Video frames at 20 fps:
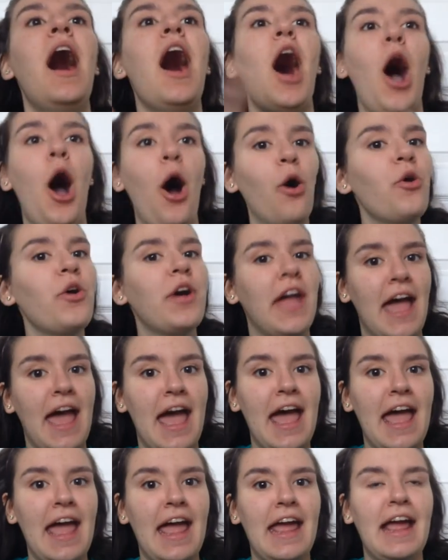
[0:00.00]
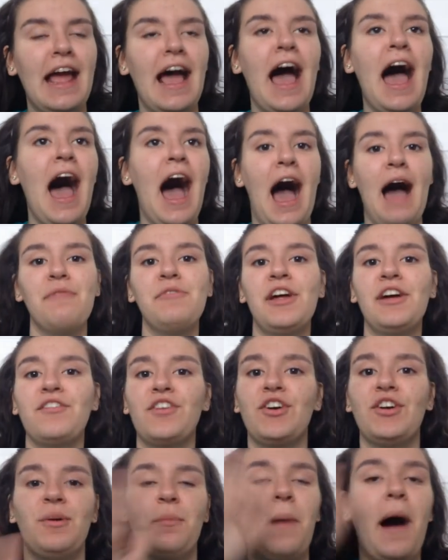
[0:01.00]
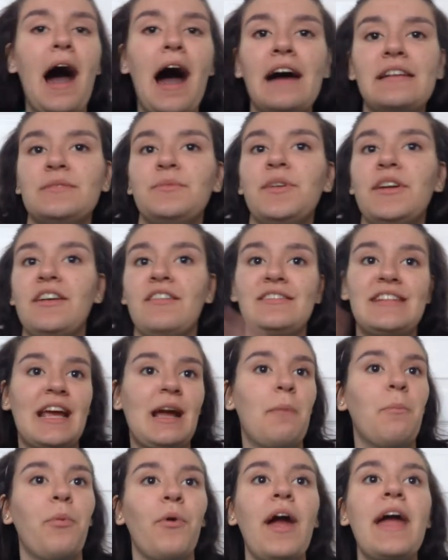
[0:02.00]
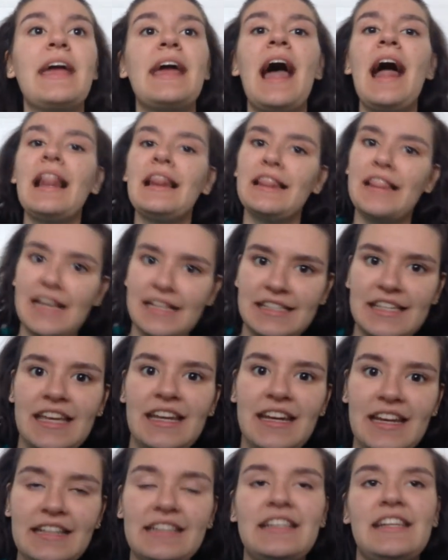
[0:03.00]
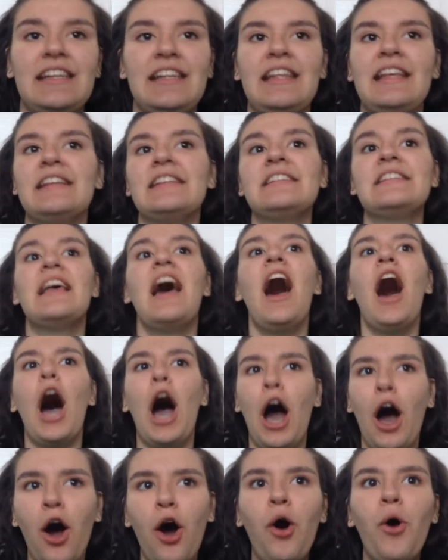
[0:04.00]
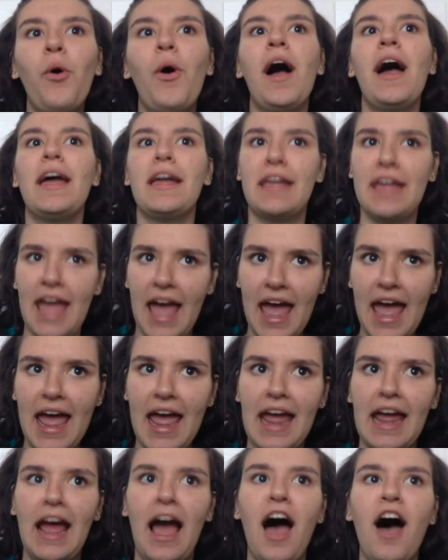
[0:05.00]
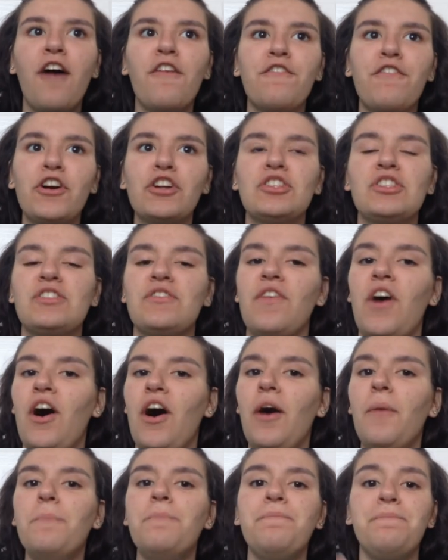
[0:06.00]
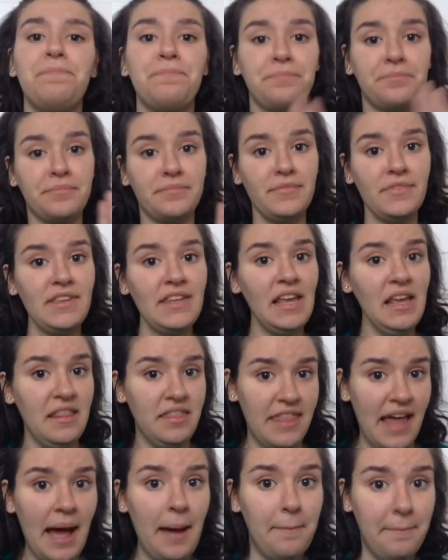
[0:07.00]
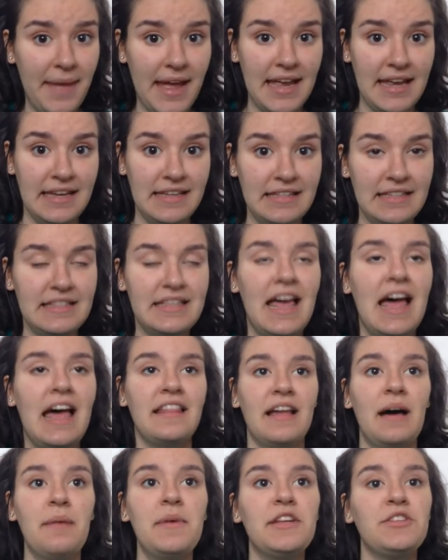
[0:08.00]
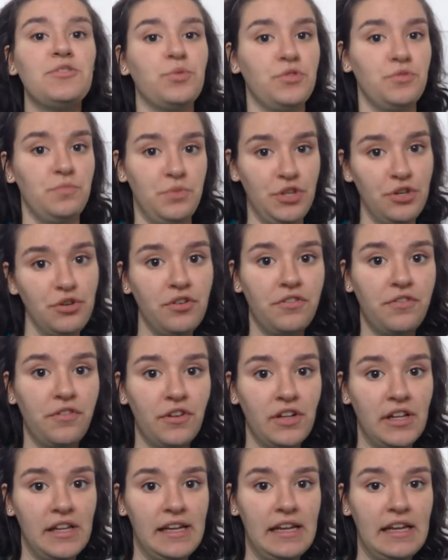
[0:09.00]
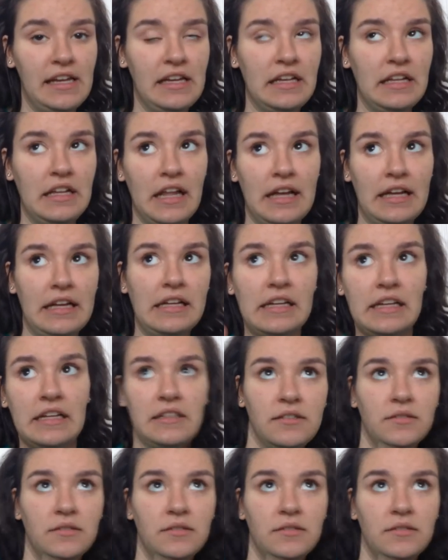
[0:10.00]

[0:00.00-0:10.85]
Okay. I'm not even gonna pause. I'm not even gonna take a break. Let's get into this. Okay. First of all, that maze was beautifully, like,